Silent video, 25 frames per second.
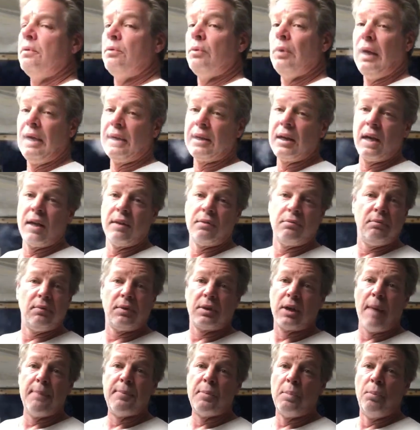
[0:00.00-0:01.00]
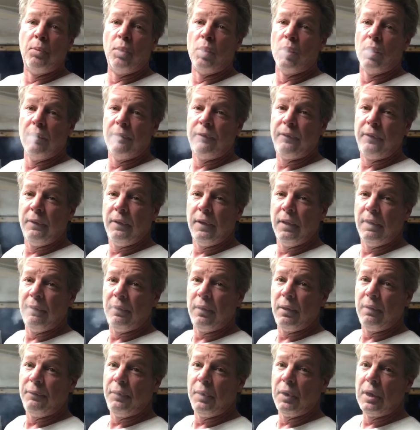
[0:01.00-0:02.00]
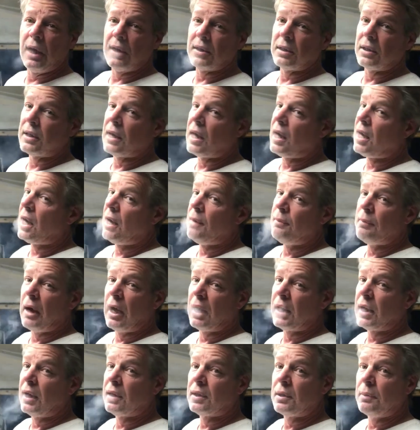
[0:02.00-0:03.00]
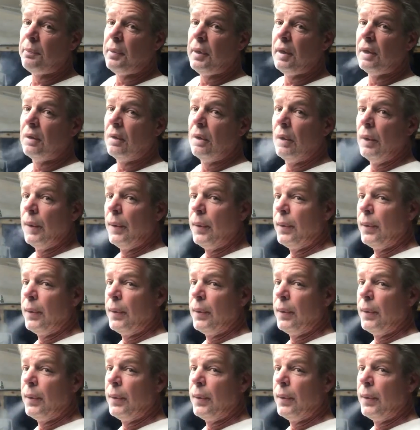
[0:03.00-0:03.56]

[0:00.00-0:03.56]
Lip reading: Well, I got a couple more. If you got the time, I got the beer.